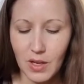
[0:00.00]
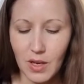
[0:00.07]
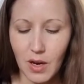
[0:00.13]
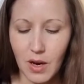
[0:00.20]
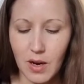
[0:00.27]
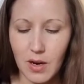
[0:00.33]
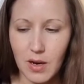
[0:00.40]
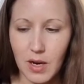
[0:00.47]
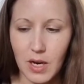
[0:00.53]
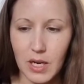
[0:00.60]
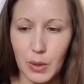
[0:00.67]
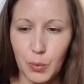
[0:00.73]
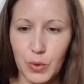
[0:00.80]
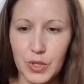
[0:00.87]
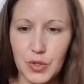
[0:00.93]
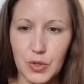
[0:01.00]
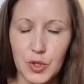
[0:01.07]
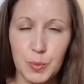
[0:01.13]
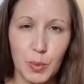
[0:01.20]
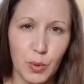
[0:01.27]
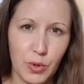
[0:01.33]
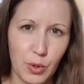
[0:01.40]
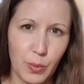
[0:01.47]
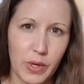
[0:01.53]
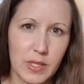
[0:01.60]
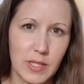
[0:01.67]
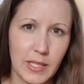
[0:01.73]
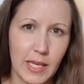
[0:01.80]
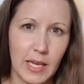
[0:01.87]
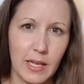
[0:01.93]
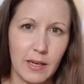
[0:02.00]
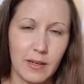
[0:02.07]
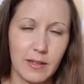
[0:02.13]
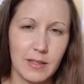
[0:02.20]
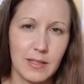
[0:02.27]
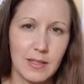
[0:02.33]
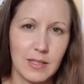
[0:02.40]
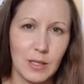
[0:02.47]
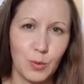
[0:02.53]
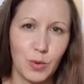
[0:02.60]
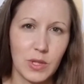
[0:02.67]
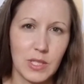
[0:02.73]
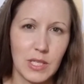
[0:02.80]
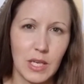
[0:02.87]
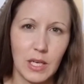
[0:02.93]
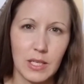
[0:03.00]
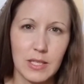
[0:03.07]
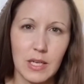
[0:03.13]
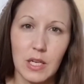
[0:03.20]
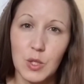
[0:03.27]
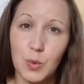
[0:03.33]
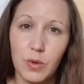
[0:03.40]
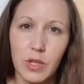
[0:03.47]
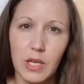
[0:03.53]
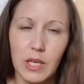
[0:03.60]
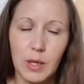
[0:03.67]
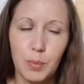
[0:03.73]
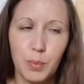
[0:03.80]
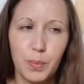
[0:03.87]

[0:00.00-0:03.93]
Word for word: Uh, I researched both US and Canada to see what the dating stats were like.